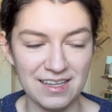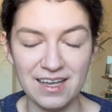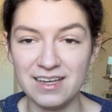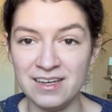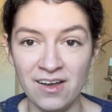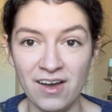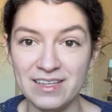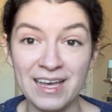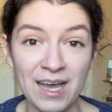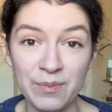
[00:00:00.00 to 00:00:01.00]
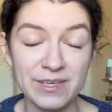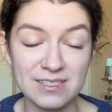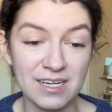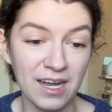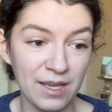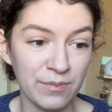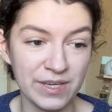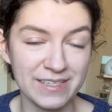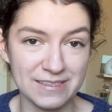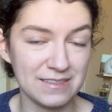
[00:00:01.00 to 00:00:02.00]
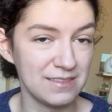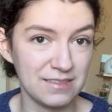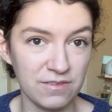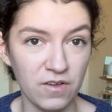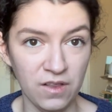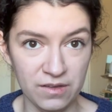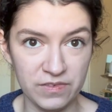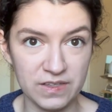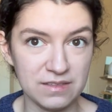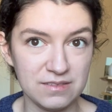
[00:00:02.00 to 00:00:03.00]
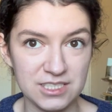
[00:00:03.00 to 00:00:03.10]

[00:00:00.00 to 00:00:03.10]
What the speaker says: a not the happiest time because of all of the